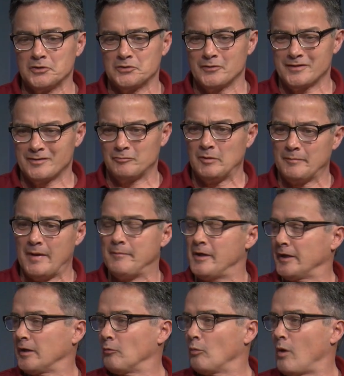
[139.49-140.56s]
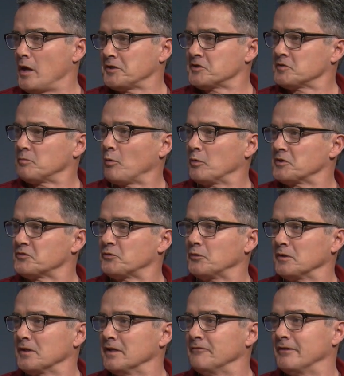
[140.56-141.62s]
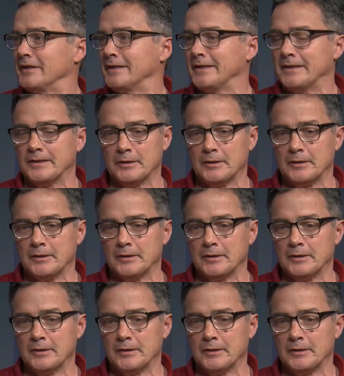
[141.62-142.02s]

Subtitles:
So I said, well, maybe I could watch sports for a living.